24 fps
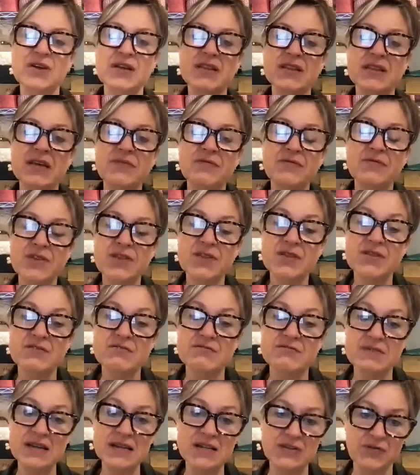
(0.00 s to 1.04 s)
And then for the
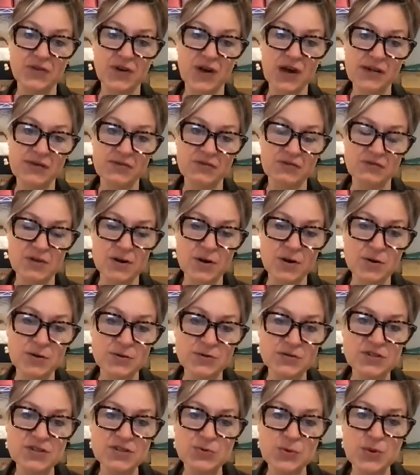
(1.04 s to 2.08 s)
3 to
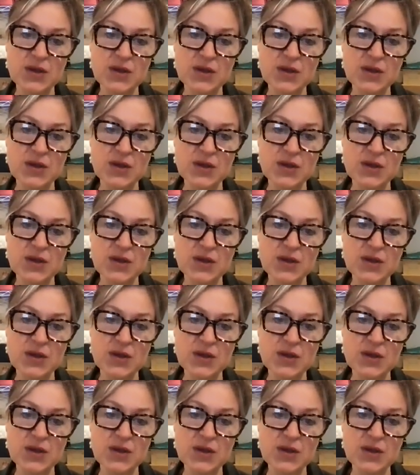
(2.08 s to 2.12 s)
5-year-olds,